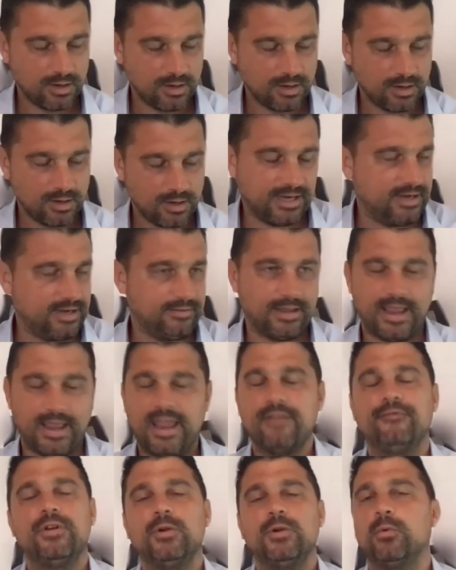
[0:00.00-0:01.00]
we're seeing that
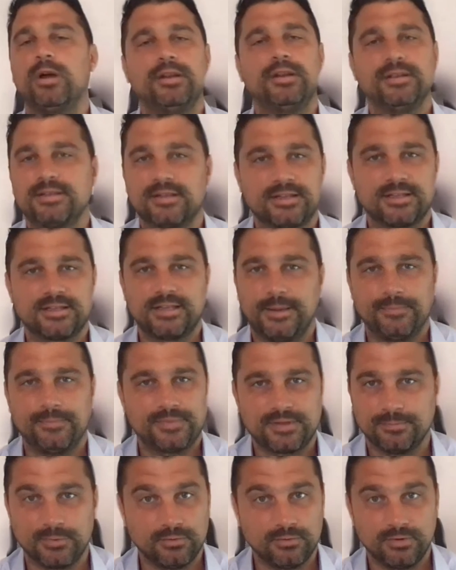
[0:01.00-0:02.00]
everyone is
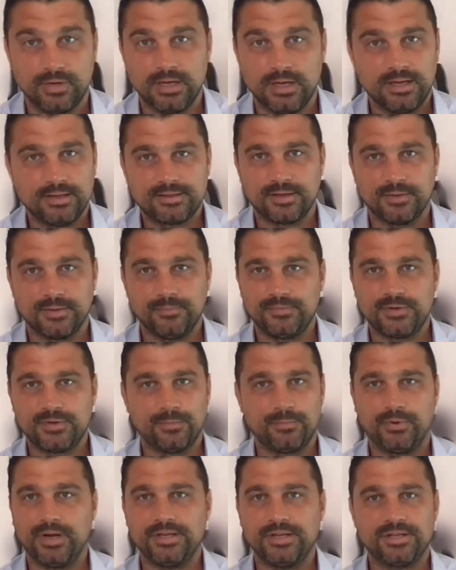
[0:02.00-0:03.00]
susceptible to, to
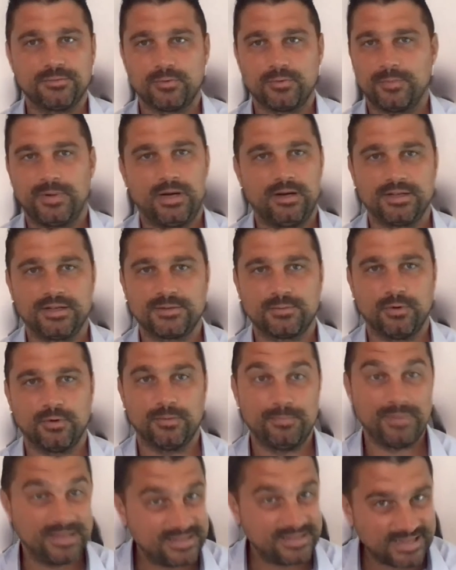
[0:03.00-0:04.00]
breaches with
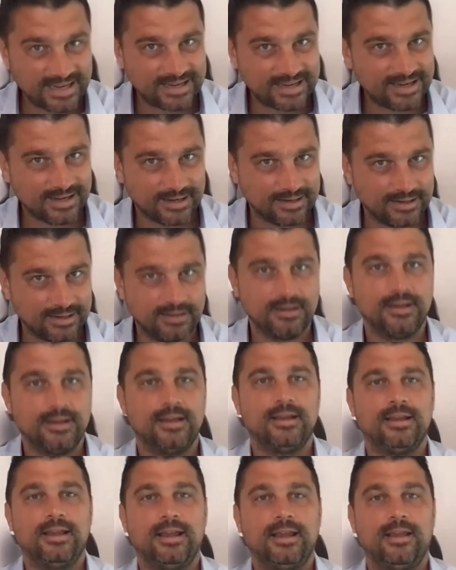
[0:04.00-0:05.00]
password, particularly
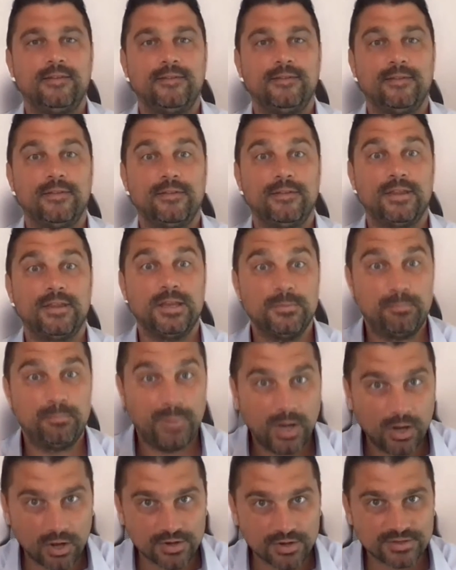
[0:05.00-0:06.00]
in the
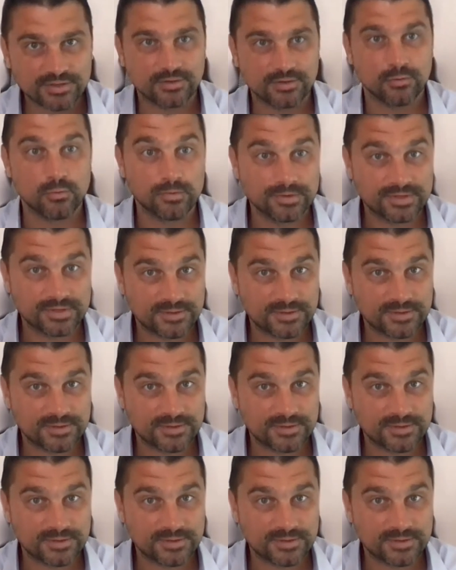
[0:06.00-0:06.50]
personal